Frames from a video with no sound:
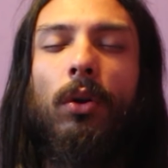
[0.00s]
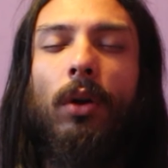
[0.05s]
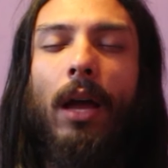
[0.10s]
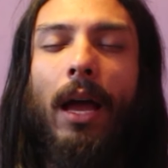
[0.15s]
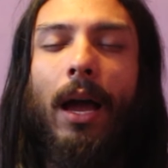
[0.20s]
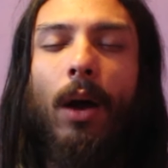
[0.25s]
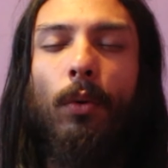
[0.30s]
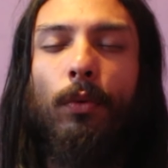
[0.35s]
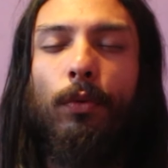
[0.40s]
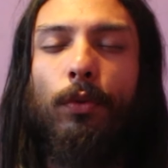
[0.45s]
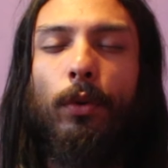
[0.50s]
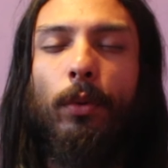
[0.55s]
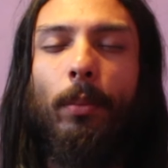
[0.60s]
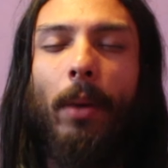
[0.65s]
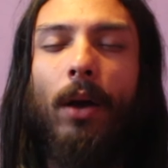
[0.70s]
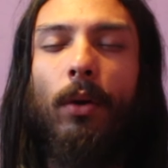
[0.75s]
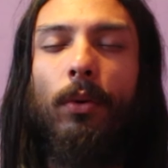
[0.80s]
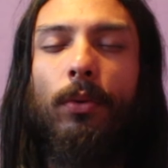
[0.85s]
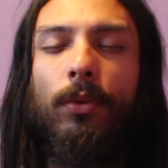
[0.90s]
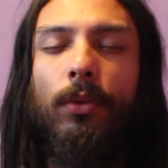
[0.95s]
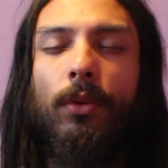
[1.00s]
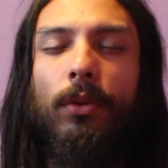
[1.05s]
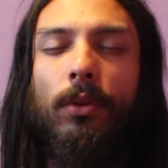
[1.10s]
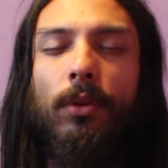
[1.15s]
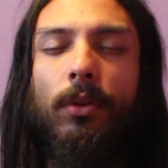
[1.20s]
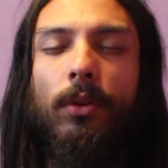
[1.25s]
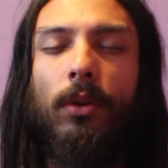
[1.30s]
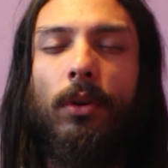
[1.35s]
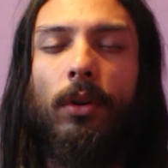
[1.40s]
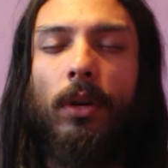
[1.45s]
out through the mouth.
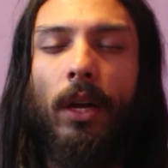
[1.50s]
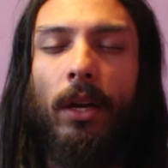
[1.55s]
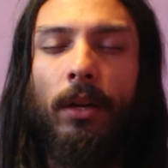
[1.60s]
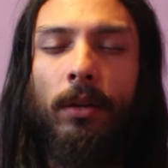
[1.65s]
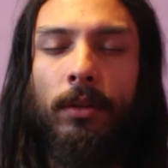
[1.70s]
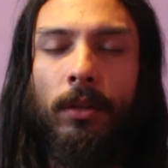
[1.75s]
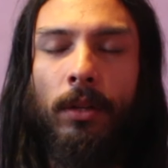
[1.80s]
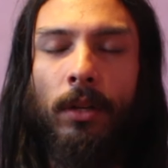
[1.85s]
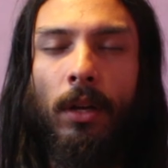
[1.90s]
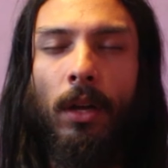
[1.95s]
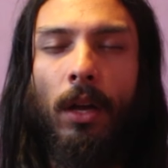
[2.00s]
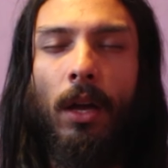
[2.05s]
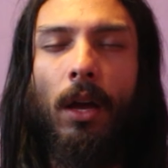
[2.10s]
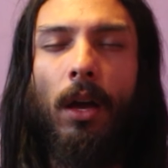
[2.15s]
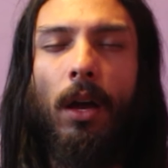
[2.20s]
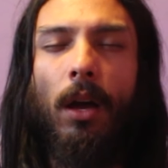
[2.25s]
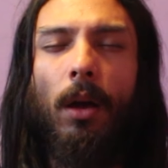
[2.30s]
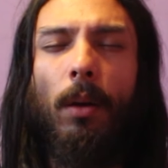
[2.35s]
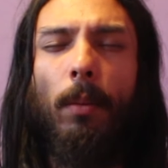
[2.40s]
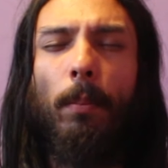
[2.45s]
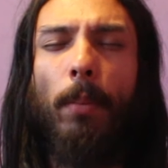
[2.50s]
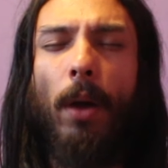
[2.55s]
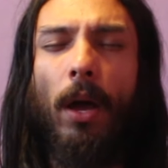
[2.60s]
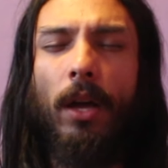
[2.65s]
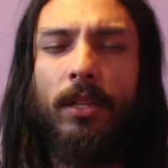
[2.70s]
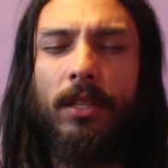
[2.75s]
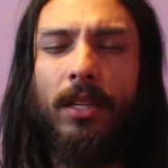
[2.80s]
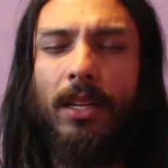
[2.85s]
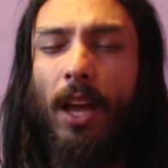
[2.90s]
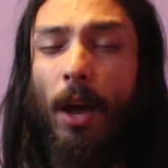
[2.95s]
Okay?
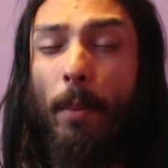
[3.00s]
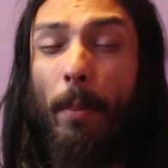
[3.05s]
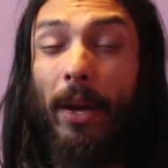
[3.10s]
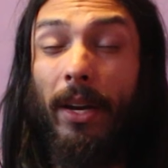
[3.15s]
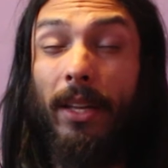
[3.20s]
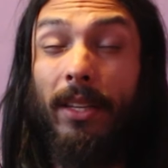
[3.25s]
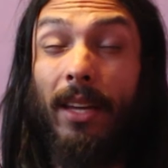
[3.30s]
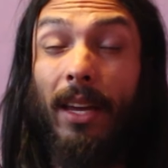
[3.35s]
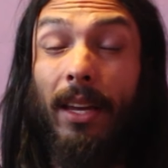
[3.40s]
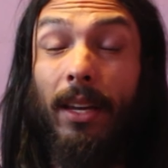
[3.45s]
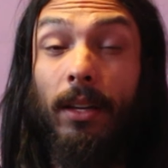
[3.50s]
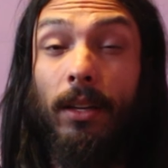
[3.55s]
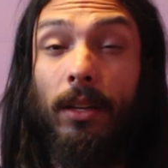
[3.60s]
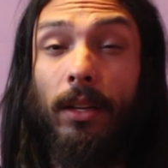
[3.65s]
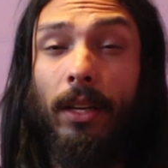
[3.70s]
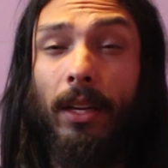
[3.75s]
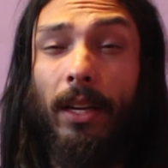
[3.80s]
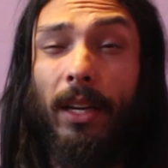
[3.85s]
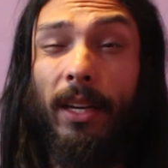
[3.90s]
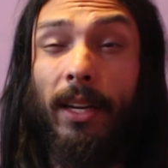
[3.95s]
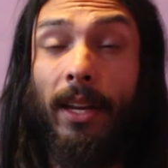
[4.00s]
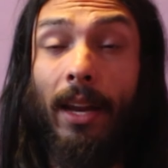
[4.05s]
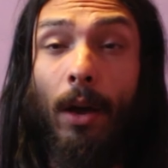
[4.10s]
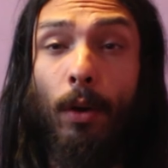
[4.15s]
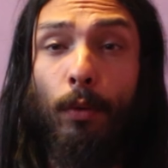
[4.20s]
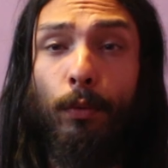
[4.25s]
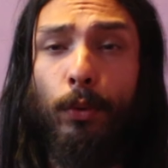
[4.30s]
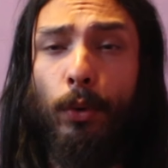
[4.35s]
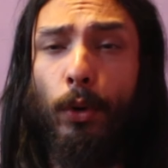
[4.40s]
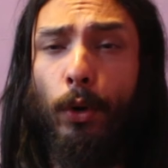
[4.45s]
Personally, I meditate in and
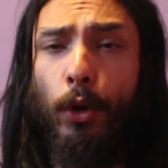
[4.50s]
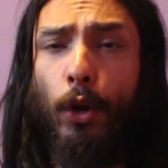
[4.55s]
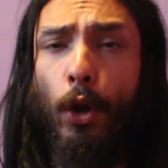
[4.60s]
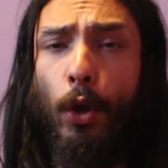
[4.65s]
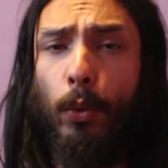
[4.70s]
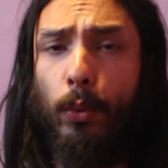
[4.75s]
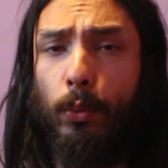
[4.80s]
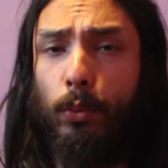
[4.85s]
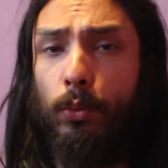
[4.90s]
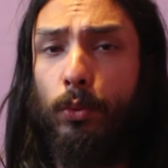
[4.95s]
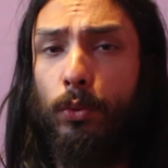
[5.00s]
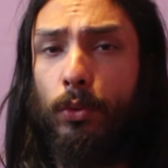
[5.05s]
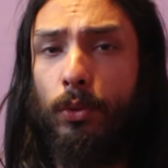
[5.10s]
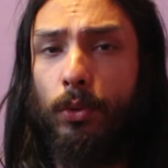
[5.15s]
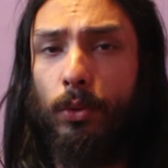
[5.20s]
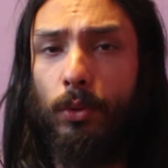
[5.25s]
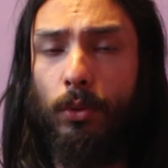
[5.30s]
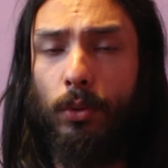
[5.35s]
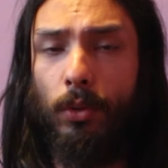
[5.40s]
out through the nose.